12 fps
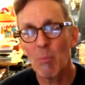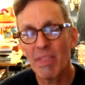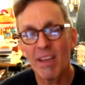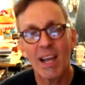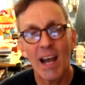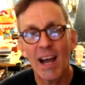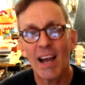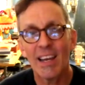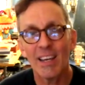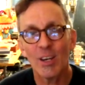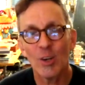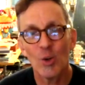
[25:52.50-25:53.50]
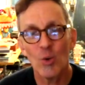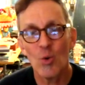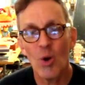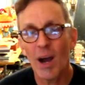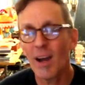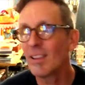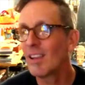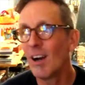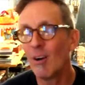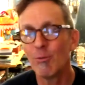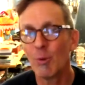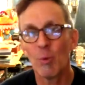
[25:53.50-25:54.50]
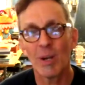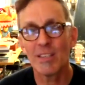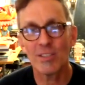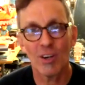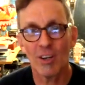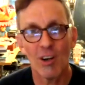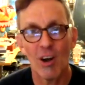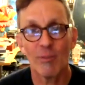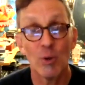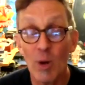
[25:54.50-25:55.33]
the guy who I love from when I started off,